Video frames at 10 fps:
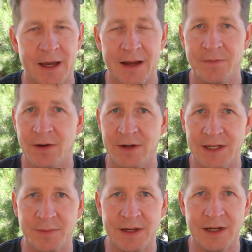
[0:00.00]
I found
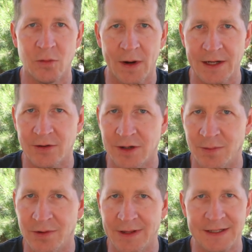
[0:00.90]
it to be quite
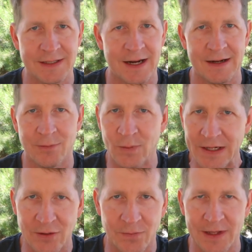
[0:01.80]
durable. It's not
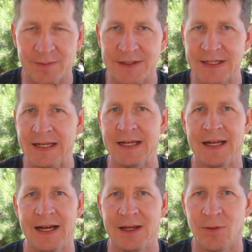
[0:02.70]
weak or flimsy
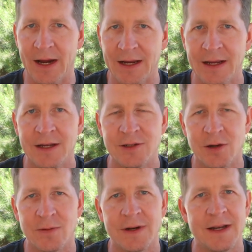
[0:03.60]
in any way.
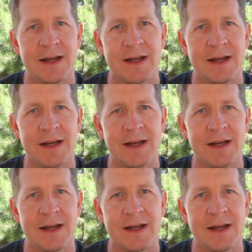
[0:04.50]
So